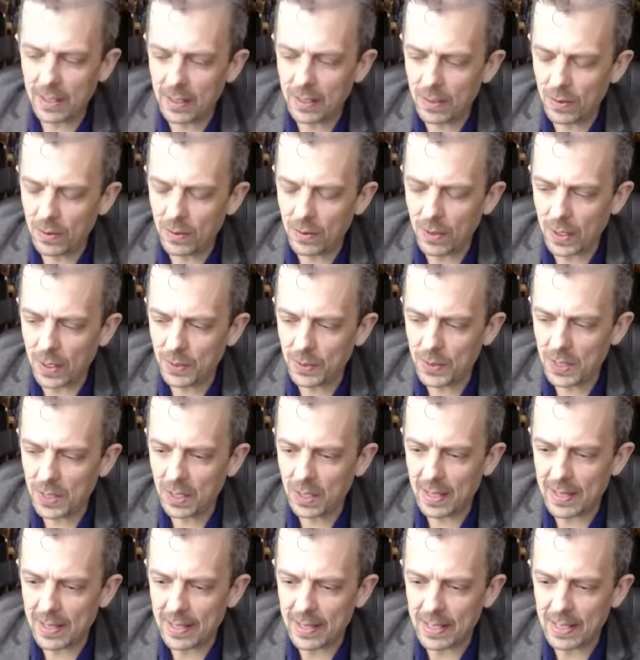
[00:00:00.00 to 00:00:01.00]
I always
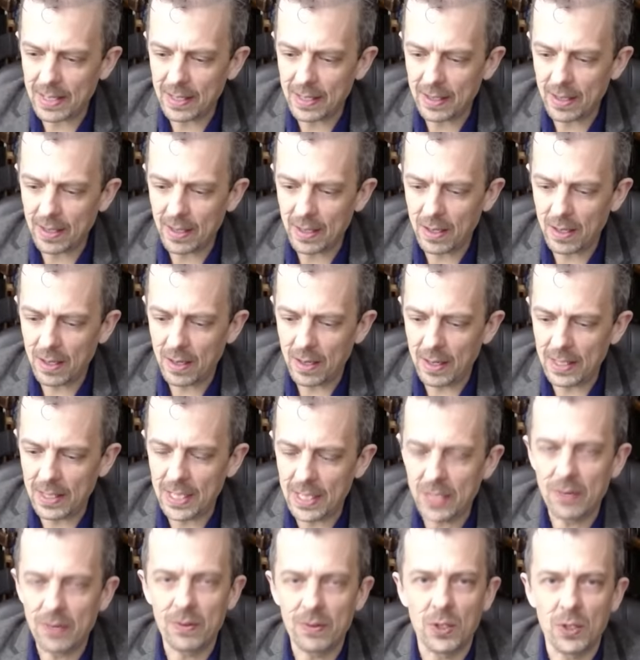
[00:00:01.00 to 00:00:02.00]
like the
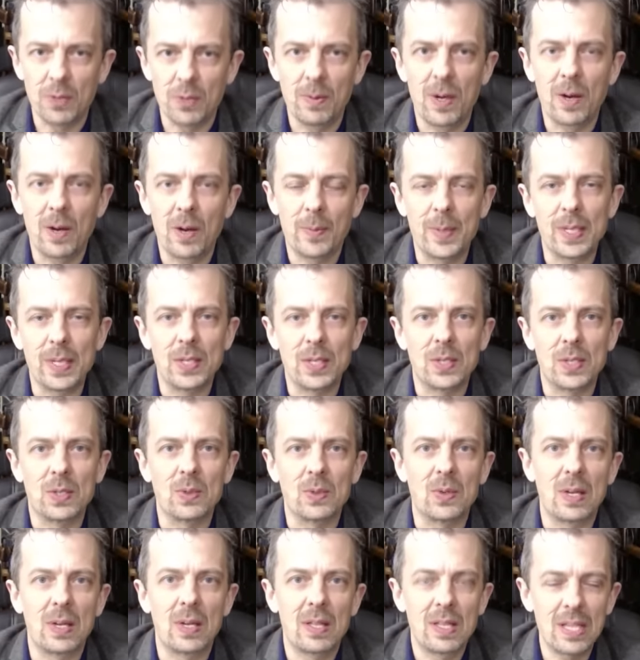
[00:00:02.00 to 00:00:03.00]
idea of the Smart
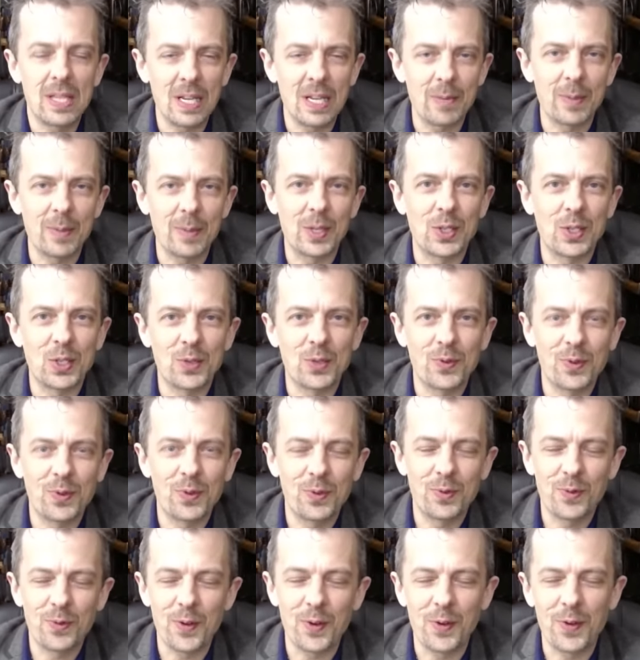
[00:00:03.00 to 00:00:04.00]
Pistol, I think because of
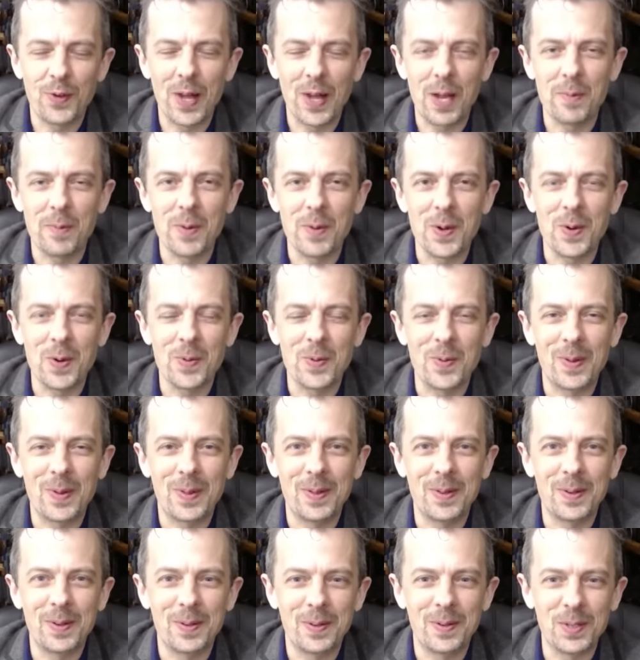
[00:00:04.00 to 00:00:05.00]
Fifth Element with
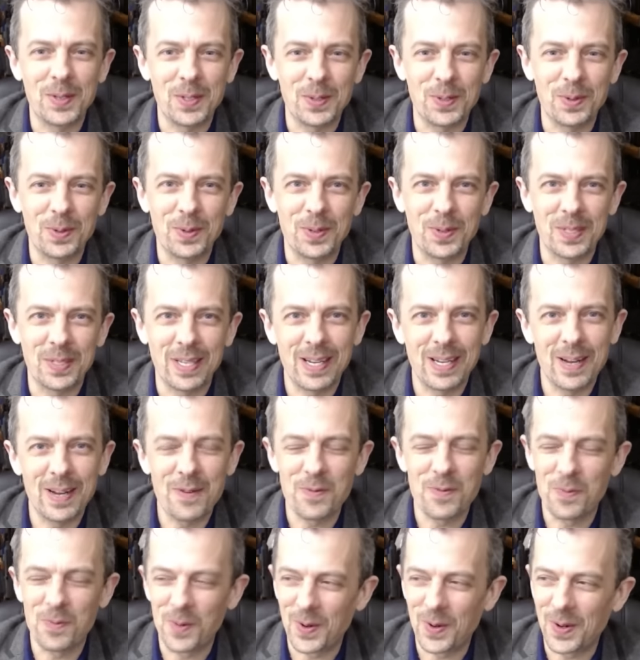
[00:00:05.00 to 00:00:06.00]
the, the Zorg Z
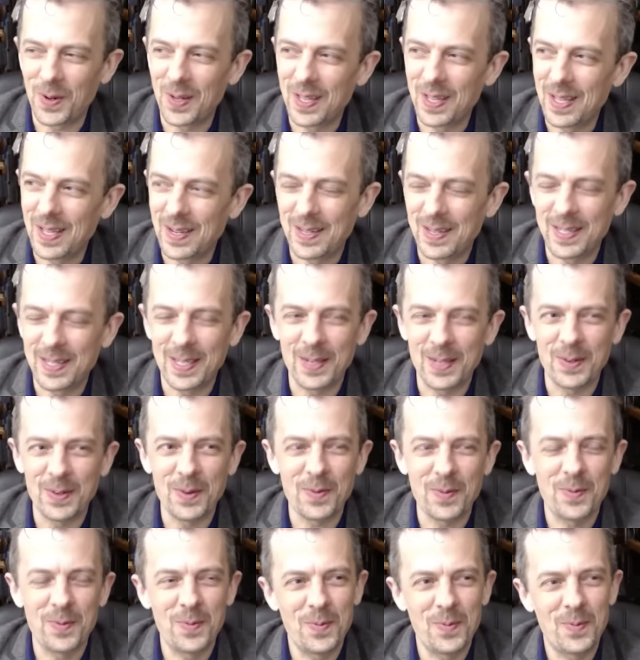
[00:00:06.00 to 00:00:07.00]
F one and the idea
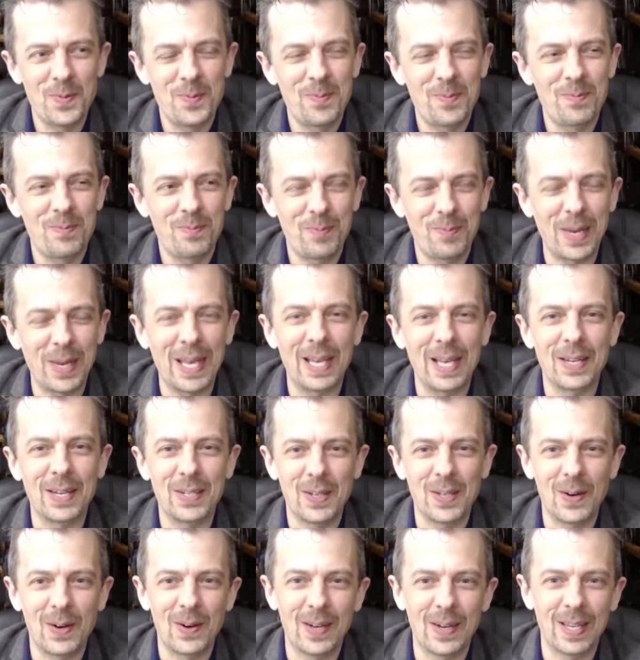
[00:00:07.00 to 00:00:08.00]
of picking a
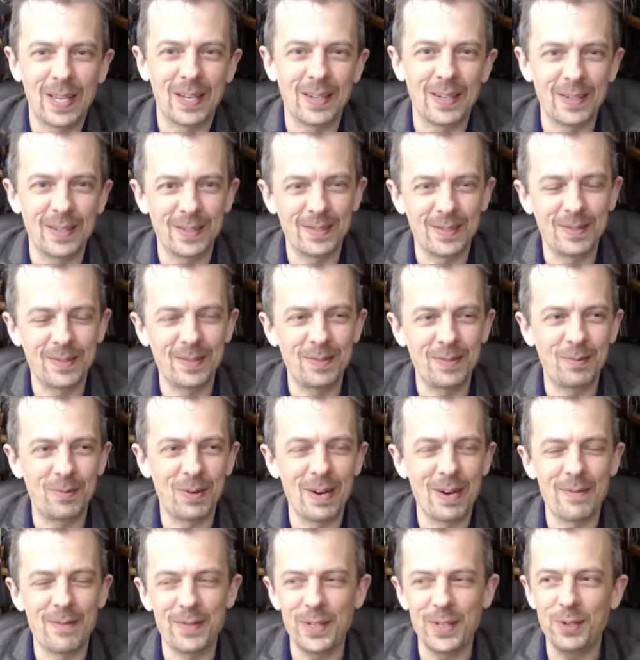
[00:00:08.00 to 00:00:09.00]
target and
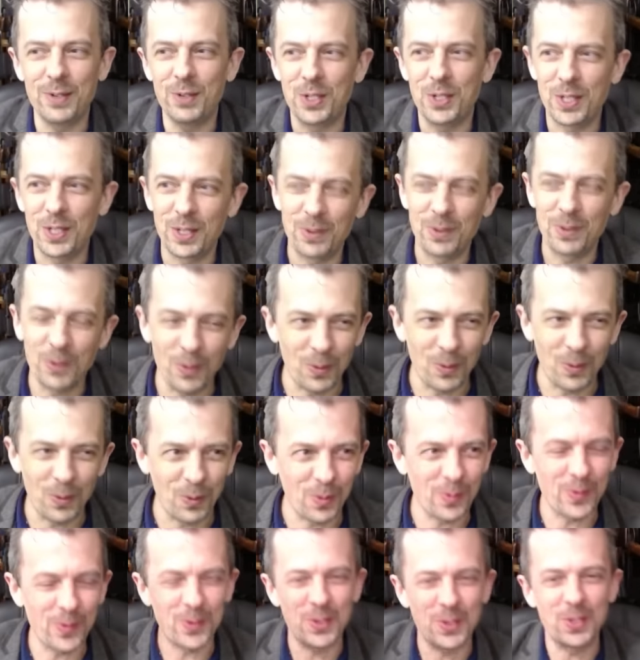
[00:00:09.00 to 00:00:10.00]
wherever you shoot, all
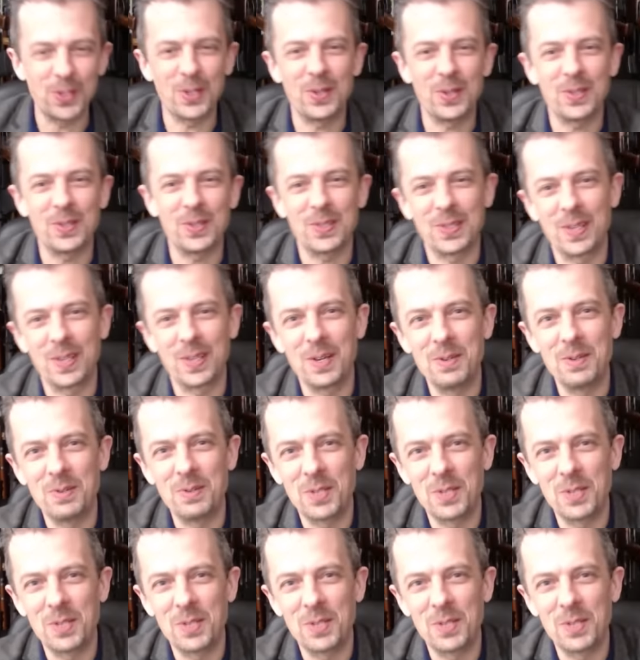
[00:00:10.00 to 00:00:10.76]
of your shots go to